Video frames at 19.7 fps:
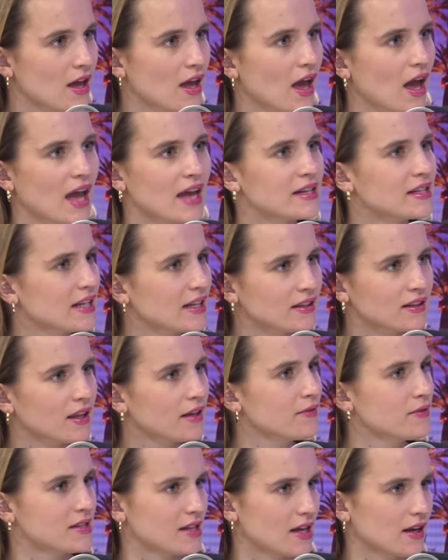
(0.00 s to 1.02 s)
And he
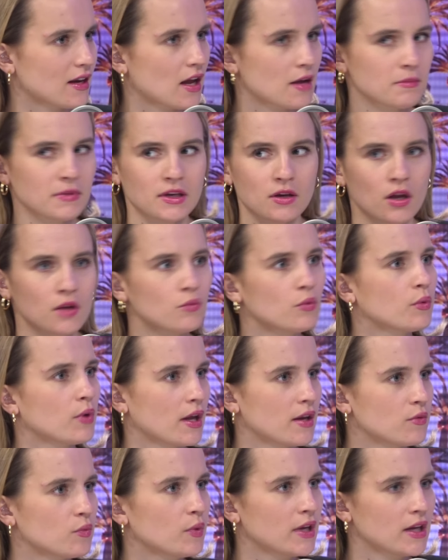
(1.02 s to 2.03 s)
lives it. I mean,
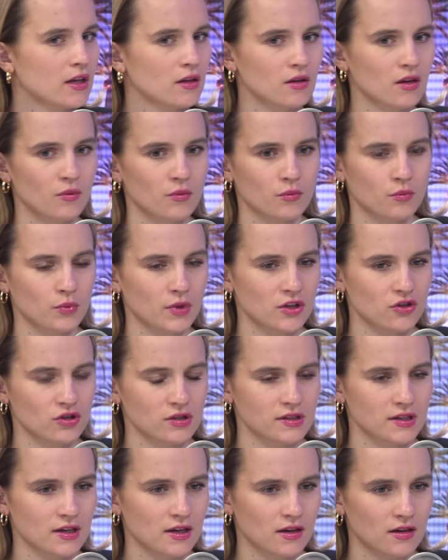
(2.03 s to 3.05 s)
and we
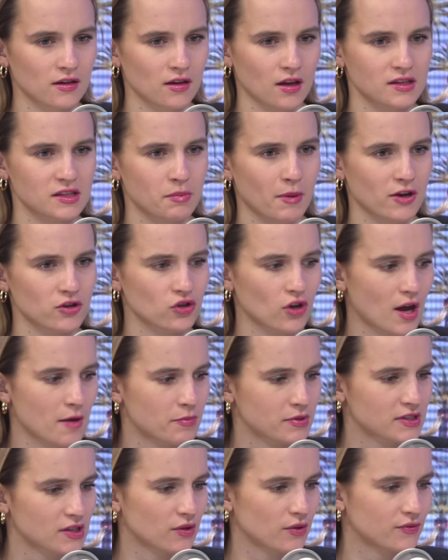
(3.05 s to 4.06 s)
just did a special
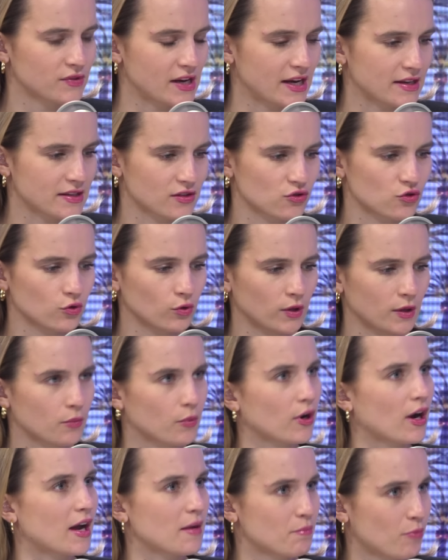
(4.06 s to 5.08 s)
episode of Dennis and Julie
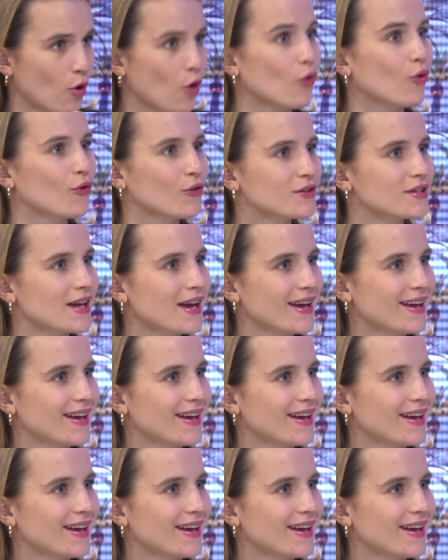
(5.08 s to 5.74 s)
where I pulled